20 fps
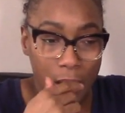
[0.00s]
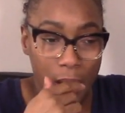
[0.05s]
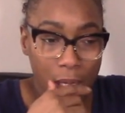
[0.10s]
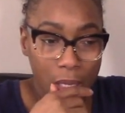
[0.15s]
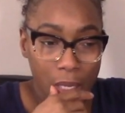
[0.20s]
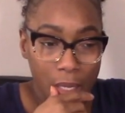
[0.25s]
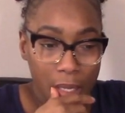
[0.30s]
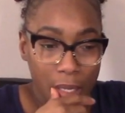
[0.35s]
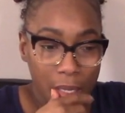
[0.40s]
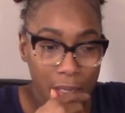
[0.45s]

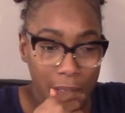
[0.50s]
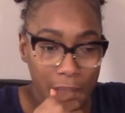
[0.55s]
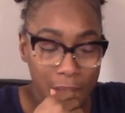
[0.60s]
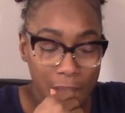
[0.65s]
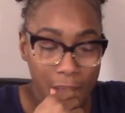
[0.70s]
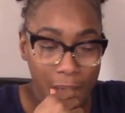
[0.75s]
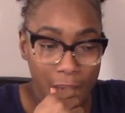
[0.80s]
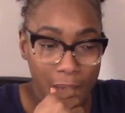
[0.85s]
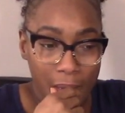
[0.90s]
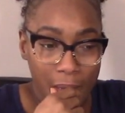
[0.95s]
And
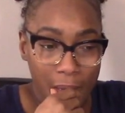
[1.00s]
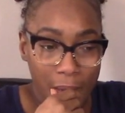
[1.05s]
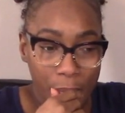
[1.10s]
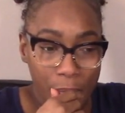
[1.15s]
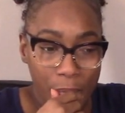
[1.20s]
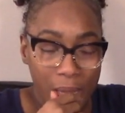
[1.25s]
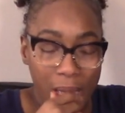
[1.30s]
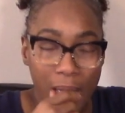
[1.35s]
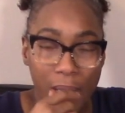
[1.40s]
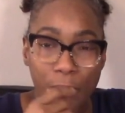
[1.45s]
um,
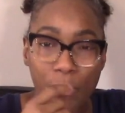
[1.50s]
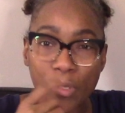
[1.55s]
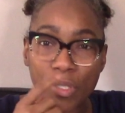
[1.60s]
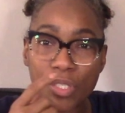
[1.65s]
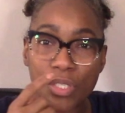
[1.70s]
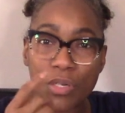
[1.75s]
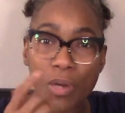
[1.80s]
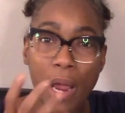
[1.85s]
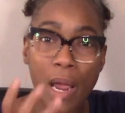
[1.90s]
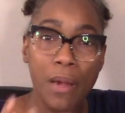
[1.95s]
I'm going to
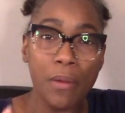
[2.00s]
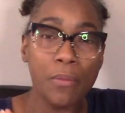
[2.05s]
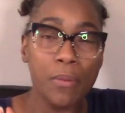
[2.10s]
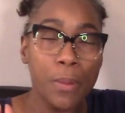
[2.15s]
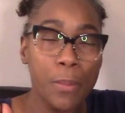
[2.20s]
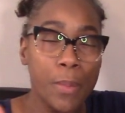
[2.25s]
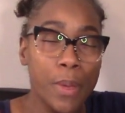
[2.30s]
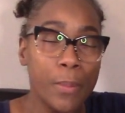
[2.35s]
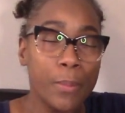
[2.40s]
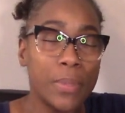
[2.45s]
try to
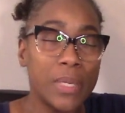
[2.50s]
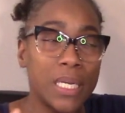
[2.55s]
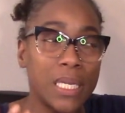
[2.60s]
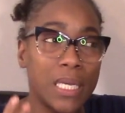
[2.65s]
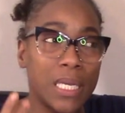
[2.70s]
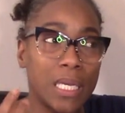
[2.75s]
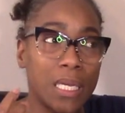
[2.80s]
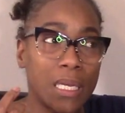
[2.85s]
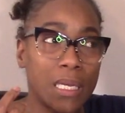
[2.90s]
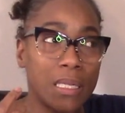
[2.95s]
remember to
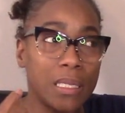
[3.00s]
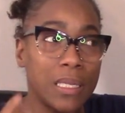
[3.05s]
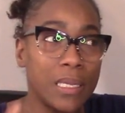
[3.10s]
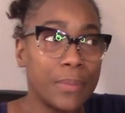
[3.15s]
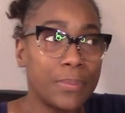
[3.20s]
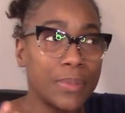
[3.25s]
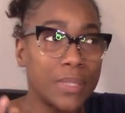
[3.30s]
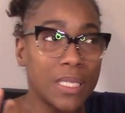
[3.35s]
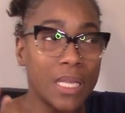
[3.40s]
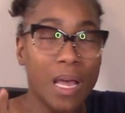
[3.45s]
get
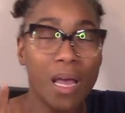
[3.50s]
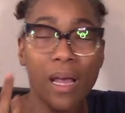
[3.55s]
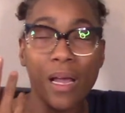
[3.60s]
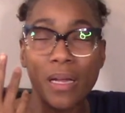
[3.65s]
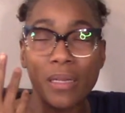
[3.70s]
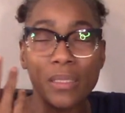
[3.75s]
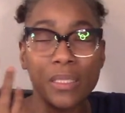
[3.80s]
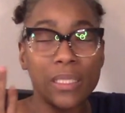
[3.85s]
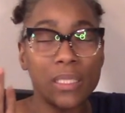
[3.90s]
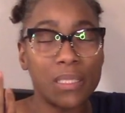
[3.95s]
clips of all
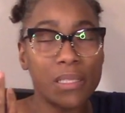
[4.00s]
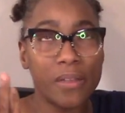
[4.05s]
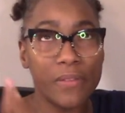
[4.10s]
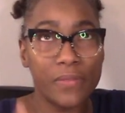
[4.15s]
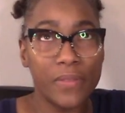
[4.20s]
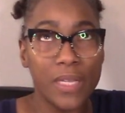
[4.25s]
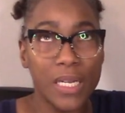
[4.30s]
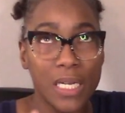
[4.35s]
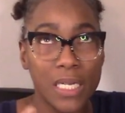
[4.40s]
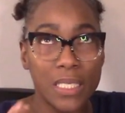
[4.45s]
the stuff
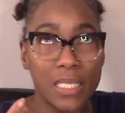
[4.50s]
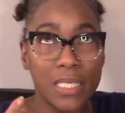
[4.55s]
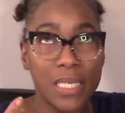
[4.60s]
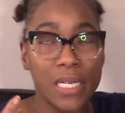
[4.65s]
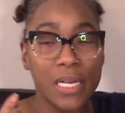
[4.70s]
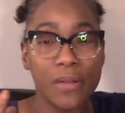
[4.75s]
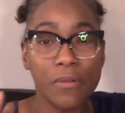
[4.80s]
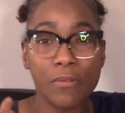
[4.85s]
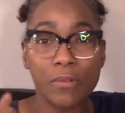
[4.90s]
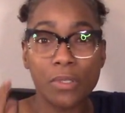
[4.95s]
that I said
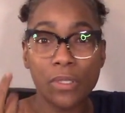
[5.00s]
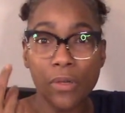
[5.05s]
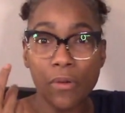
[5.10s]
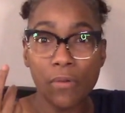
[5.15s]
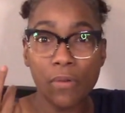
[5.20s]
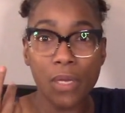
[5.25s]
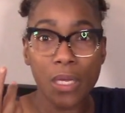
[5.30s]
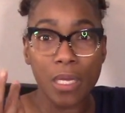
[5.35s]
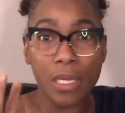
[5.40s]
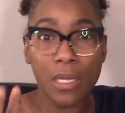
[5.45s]
I was going
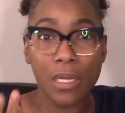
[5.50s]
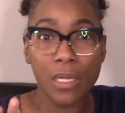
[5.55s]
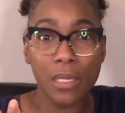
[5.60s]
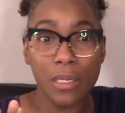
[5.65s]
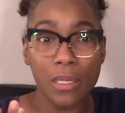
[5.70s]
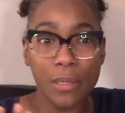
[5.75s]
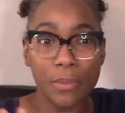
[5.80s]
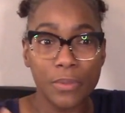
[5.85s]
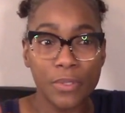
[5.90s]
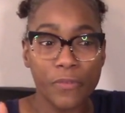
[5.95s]
to get
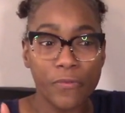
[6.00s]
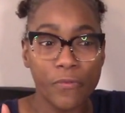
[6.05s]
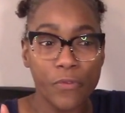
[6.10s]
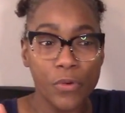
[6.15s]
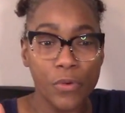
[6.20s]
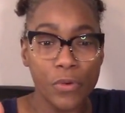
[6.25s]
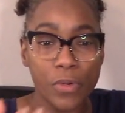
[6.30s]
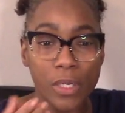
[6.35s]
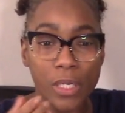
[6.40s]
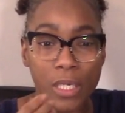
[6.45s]
clips
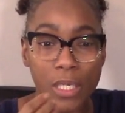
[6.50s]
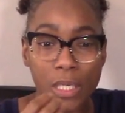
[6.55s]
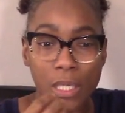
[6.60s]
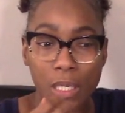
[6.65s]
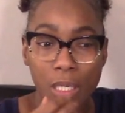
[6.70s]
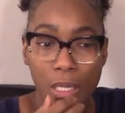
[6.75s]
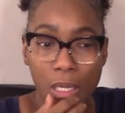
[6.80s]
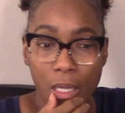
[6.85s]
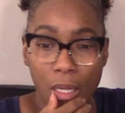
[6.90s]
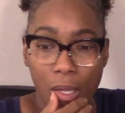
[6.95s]
for.
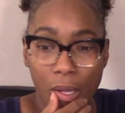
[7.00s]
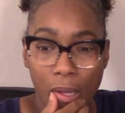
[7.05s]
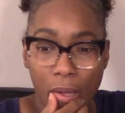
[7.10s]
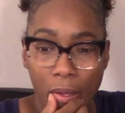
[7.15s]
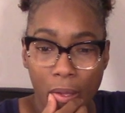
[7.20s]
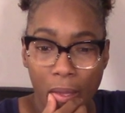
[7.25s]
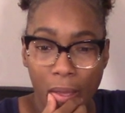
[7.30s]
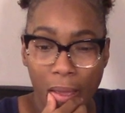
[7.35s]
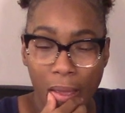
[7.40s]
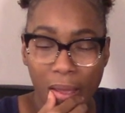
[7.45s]

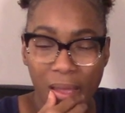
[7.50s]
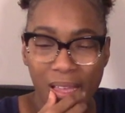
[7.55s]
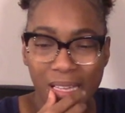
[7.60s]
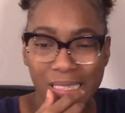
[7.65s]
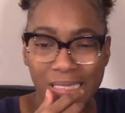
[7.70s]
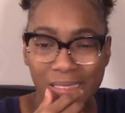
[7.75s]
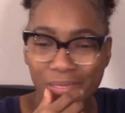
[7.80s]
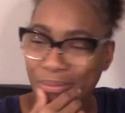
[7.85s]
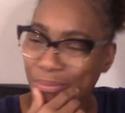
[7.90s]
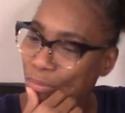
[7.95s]

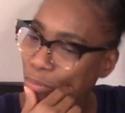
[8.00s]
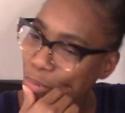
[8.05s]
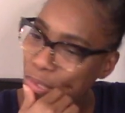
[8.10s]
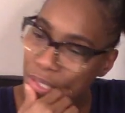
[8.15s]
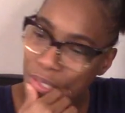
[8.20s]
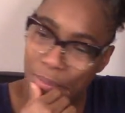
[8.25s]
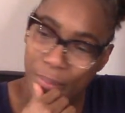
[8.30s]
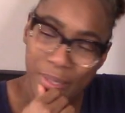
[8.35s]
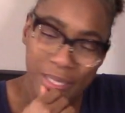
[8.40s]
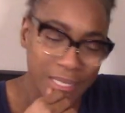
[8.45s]
Uh,
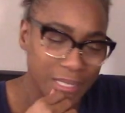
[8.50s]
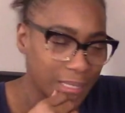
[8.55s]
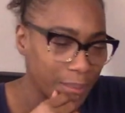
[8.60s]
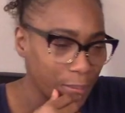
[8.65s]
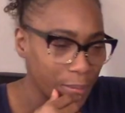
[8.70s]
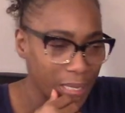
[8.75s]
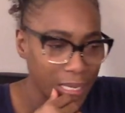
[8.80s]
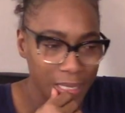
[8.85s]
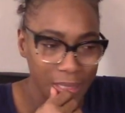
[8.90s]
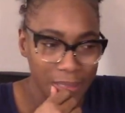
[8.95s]
which means I'm
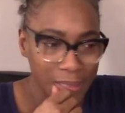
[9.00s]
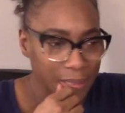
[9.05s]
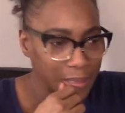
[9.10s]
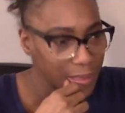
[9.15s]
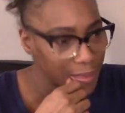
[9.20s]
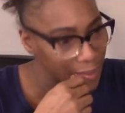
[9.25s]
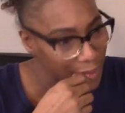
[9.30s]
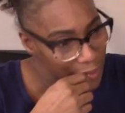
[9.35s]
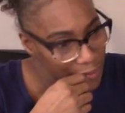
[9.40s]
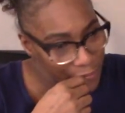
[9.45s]
going to have to
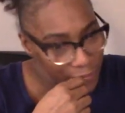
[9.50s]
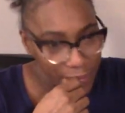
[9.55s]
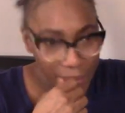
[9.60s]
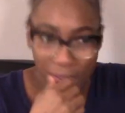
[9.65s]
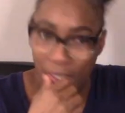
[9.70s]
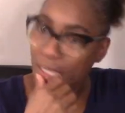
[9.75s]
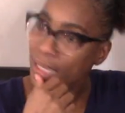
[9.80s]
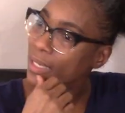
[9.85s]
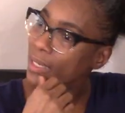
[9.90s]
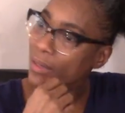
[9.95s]
look at the
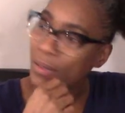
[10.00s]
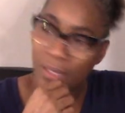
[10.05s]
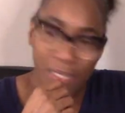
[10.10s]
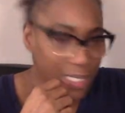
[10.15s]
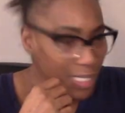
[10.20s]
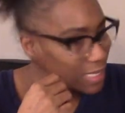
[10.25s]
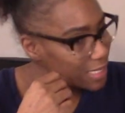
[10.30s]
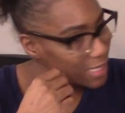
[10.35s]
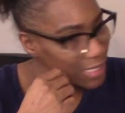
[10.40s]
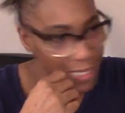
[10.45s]
video and
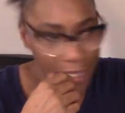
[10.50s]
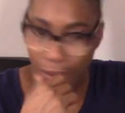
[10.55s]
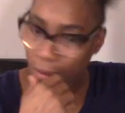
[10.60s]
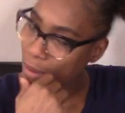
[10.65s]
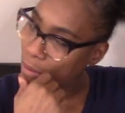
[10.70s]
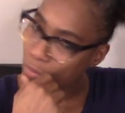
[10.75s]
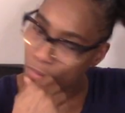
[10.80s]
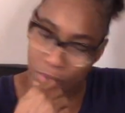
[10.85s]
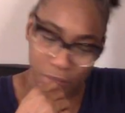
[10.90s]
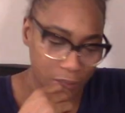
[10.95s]
I said
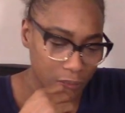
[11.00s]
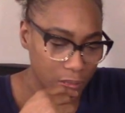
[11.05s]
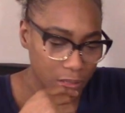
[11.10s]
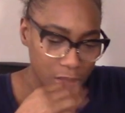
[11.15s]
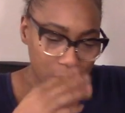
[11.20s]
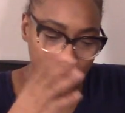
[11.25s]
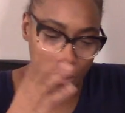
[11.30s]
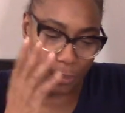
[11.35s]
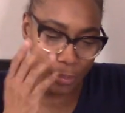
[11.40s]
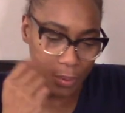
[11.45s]
I was just
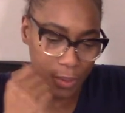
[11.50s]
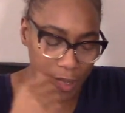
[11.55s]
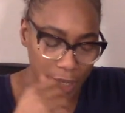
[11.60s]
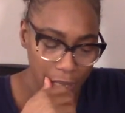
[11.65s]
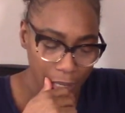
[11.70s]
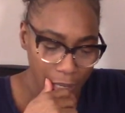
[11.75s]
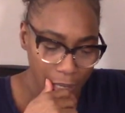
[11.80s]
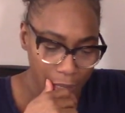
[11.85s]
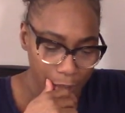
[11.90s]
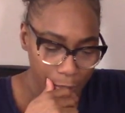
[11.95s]
going to put it
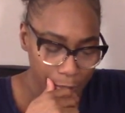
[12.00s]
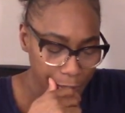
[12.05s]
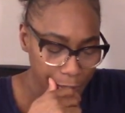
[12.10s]
up.